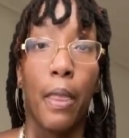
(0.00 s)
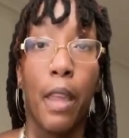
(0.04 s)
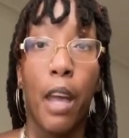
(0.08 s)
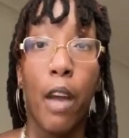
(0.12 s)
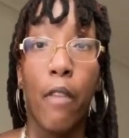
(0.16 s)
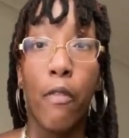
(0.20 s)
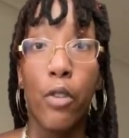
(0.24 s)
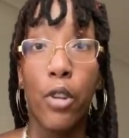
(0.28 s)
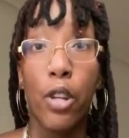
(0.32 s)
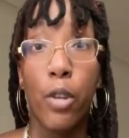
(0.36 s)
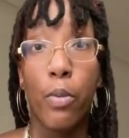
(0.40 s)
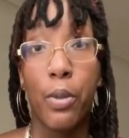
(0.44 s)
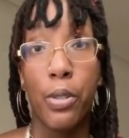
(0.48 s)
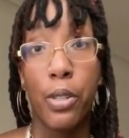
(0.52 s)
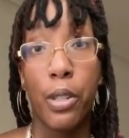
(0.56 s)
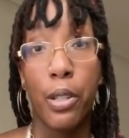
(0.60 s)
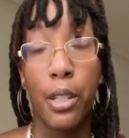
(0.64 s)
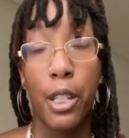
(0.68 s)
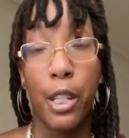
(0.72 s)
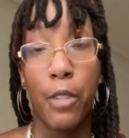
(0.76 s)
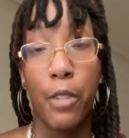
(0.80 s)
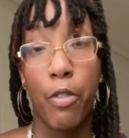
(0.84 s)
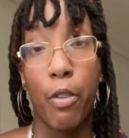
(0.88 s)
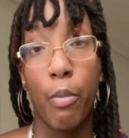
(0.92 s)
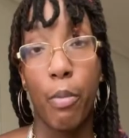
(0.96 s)
That video was
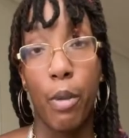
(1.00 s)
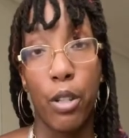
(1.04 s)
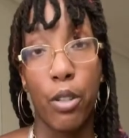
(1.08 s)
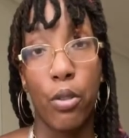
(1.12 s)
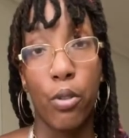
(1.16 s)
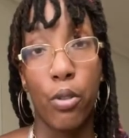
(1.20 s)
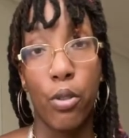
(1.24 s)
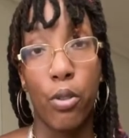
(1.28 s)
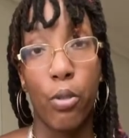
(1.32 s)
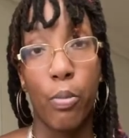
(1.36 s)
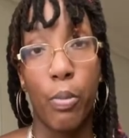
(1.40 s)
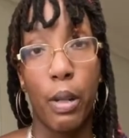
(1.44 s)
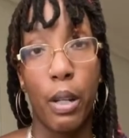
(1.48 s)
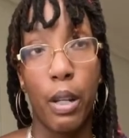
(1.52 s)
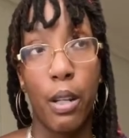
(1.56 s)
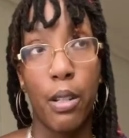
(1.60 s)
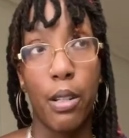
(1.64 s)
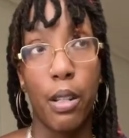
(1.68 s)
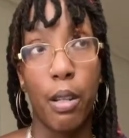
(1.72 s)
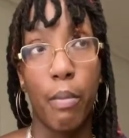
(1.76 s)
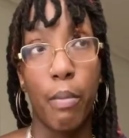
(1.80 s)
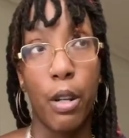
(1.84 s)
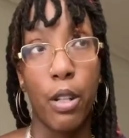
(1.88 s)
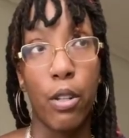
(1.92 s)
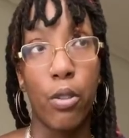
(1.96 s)
deleted from my YouTube
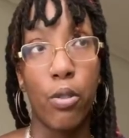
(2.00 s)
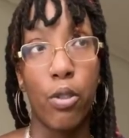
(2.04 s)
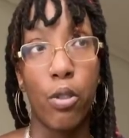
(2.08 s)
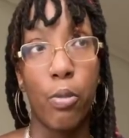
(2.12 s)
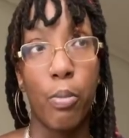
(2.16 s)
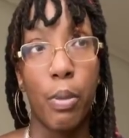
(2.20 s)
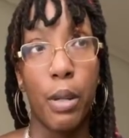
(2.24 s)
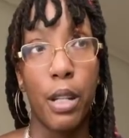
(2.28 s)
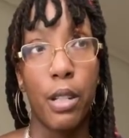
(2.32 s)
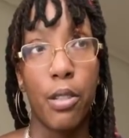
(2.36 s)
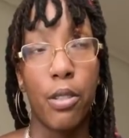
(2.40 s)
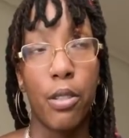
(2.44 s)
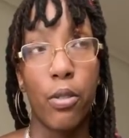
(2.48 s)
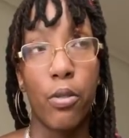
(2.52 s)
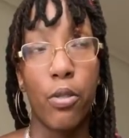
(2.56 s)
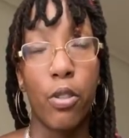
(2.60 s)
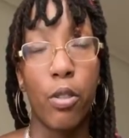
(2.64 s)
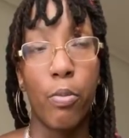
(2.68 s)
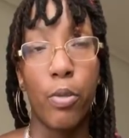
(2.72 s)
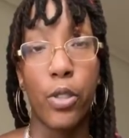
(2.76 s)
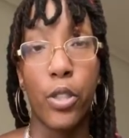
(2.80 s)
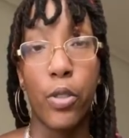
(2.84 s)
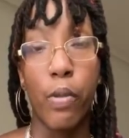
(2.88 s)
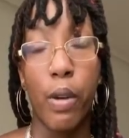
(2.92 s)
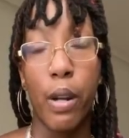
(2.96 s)
page. And my YouTube page,
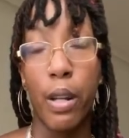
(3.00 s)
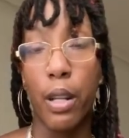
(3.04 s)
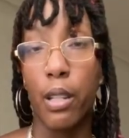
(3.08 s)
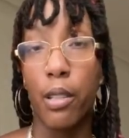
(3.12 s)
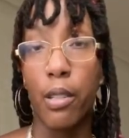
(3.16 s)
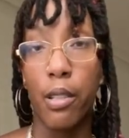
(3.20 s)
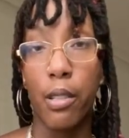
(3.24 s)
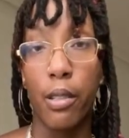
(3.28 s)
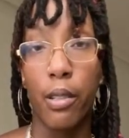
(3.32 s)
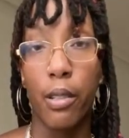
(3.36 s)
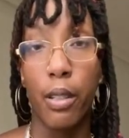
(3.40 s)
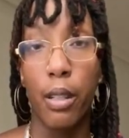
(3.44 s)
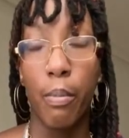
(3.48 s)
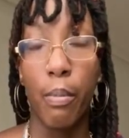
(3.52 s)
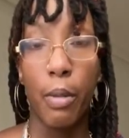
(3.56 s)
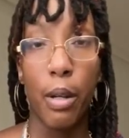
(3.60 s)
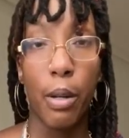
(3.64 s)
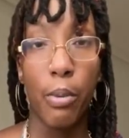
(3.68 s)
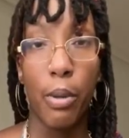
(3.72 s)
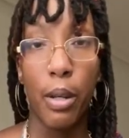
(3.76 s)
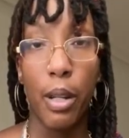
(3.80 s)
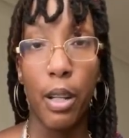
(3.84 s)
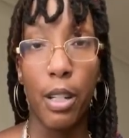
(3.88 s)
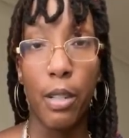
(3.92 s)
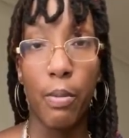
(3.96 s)
YouTube is threatening to delete
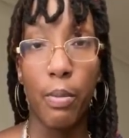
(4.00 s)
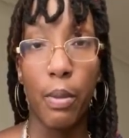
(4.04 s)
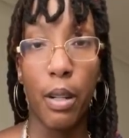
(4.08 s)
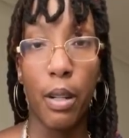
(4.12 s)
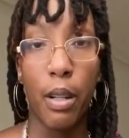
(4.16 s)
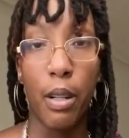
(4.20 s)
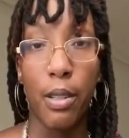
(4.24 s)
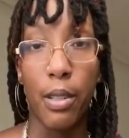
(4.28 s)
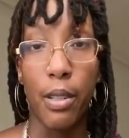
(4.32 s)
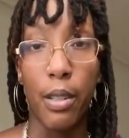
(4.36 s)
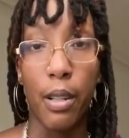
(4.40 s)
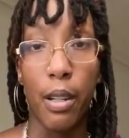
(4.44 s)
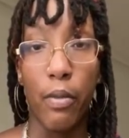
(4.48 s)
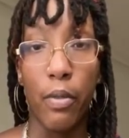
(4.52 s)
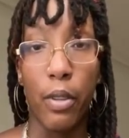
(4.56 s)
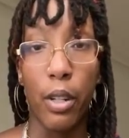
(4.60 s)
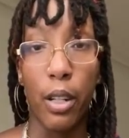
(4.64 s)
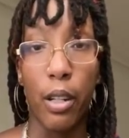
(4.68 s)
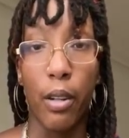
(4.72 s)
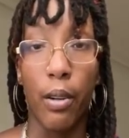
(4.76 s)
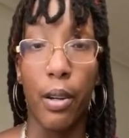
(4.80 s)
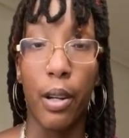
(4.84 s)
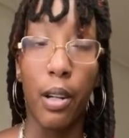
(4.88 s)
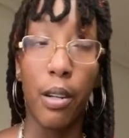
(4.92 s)
my page because of that video.